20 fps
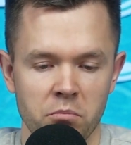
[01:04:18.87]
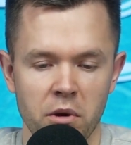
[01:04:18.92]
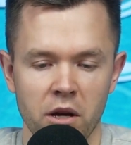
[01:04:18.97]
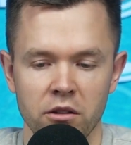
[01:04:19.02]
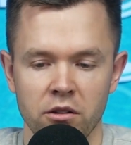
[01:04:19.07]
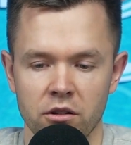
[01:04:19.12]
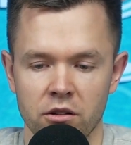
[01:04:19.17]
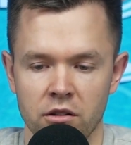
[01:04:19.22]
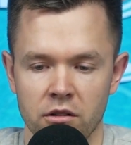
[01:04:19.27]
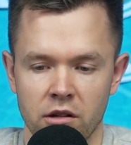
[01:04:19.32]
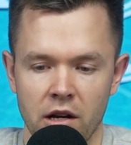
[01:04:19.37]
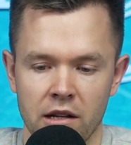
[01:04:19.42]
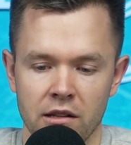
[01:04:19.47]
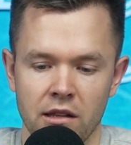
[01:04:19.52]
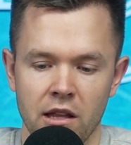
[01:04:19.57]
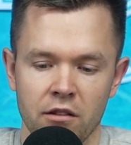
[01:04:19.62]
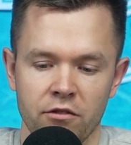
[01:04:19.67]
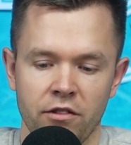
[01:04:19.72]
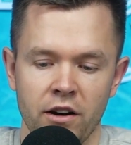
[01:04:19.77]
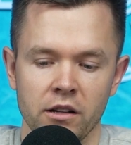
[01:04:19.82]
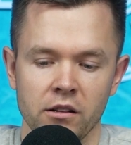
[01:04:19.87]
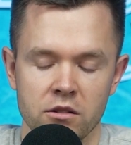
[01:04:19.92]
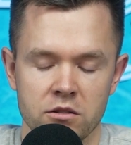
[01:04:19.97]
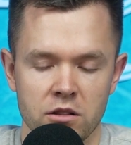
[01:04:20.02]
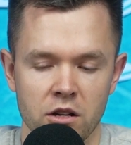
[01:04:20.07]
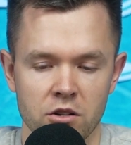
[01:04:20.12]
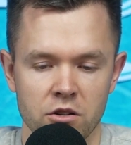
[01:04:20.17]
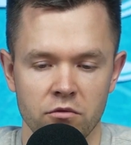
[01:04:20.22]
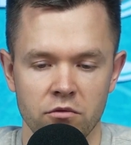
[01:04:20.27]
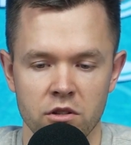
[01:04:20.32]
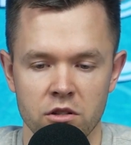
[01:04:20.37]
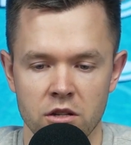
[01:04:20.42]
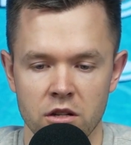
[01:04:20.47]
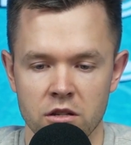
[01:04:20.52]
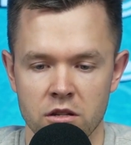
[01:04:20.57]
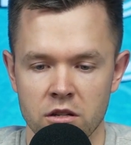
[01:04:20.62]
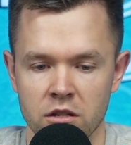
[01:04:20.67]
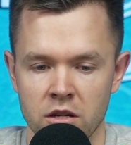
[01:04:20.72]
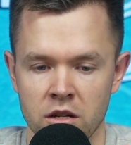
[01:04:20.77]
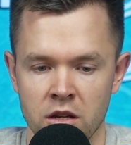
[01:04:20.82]
better at that final stage of the
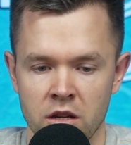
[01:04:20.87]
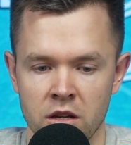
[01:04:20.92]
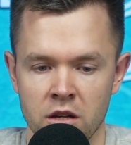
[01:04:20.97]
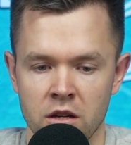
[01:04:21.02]
season?